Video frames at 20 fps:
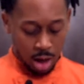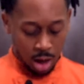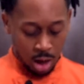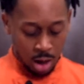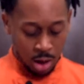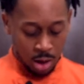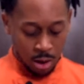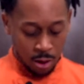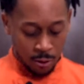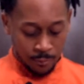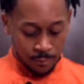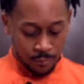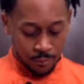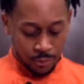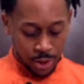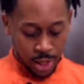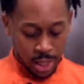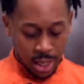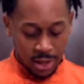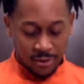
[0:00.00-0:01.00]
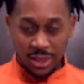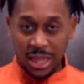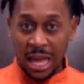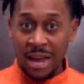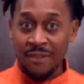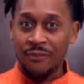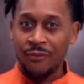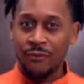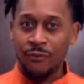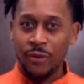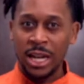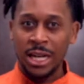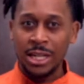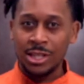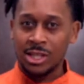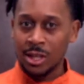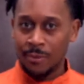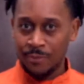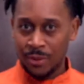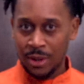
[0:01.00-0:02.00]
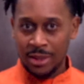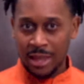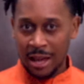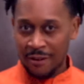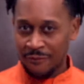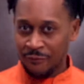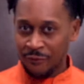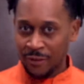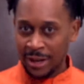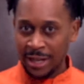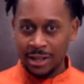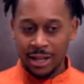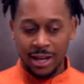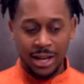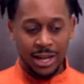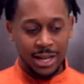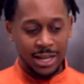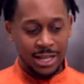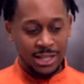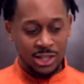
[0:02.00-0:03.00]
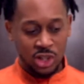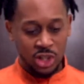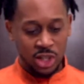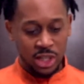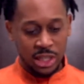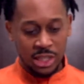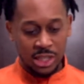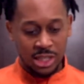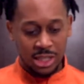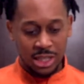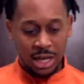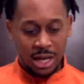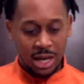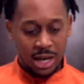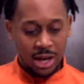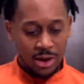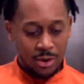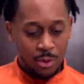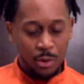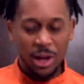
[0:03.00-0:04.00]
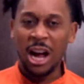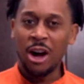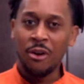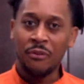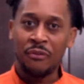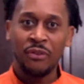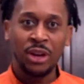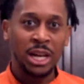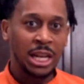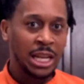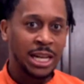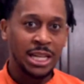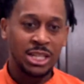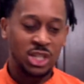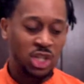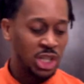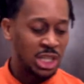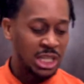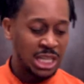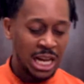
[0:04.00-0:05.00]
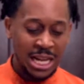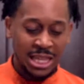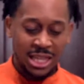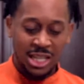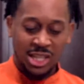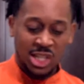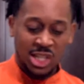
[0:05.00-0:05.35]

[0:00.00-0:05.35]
And it's something that filet is just, without filet, it's just not the